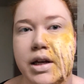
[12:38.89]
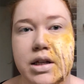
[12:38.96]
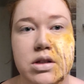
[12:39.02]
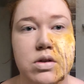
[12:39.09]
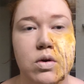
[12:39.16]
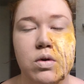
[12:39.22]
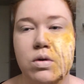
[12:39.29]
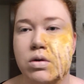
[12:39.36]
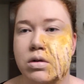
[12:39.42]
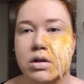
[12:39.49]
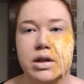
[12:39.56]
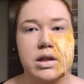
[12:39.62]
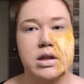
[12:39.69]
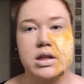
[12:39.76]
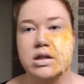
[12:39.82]
This
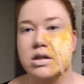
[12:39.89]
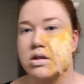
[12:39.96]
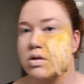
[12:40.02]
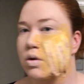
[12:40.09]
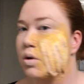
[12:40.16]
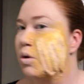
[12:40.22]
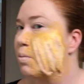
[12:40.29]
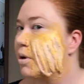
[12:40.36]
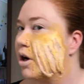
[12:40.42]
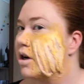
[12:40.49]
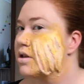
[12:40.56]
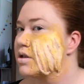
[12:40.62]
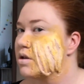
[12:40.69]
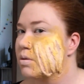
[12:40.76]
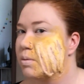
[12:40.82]
is all
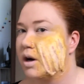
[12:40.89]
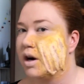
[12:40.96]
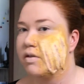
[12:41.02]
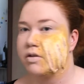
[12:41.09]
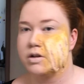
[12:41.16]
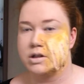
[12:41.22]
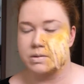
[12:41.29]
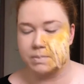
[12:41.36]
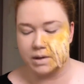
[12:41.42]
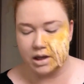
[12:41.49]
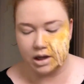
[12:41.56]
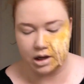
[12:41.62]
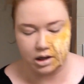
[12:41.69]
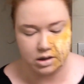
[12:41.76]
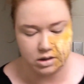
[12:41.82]
personal preference, but
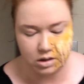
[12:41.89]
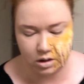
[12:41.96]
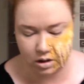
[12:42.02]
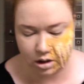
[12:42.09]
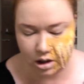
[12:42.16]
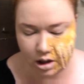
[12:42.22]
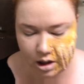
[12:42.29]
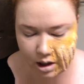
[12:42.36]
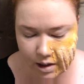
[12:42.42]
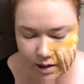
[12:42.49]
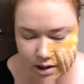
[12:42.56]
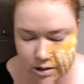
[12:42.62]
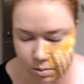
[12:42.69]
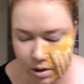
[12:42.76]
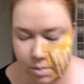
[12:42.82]
yeah, so
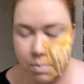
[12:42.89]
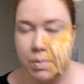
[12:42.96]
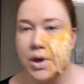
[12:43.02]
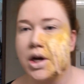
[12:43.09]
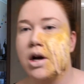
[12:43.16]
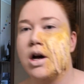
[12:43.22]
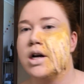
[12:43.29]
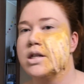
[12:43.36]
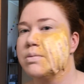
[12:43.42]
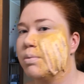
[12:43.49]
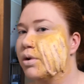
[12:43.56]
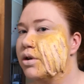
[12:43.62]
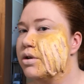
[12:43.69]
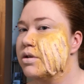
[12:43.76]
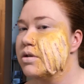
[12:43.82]
that's one big ass
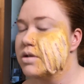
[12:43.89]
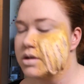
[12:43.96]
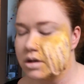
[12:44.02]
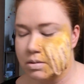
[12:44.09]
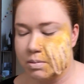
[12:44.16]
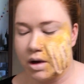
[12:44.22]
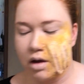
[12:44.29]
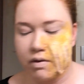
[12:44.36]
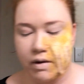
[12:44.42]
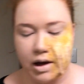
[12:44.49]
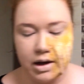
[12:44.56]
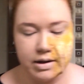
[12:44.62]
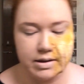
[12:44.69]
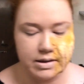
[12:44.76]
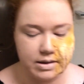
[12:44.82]
bruise on my
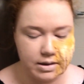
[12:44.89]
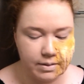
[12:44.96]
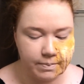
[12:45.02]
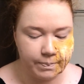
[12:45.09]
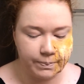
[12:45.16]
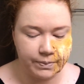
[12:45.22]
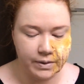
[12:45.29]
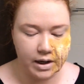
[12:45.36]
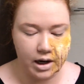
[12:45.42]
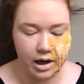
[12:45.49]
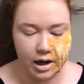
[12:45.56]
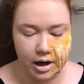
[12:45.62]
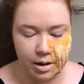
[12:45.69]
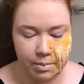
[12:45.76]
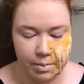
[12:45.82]
face.
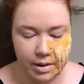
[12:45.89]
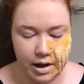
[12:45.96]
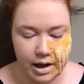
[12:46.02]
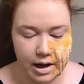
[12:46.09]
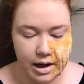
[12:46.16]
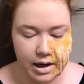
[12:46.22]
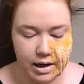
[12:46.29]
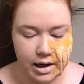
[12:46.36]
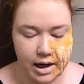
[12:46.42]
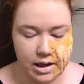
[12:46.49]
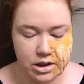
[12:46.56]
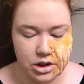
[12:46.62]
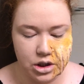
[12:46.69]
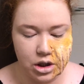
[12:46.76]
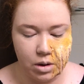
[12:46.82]

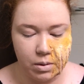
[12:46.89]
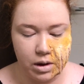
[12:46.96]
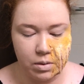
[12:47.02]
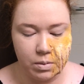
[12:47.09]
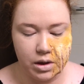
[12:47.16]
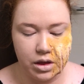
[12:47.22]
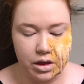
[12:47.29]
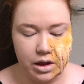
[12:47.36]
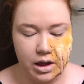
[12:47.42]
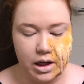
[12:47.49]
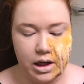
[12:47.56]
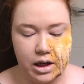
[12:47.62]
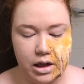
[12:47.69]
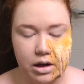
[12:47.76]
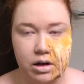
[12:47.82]
Next you go in with
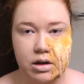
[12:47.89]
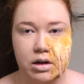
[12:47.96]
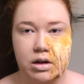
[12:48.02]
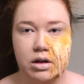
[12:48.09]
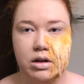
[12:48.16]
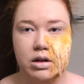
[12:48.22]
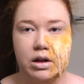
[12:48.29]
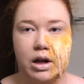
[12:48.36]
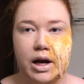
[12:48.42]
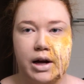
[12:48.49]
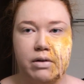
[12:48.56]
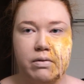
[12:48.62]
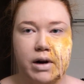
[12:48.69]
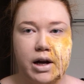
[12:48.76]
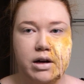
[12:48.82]
the
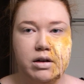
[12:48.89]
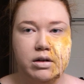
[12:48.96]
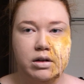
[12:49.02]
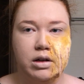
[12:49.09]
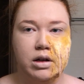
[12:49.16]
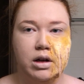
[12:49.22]
lighter red.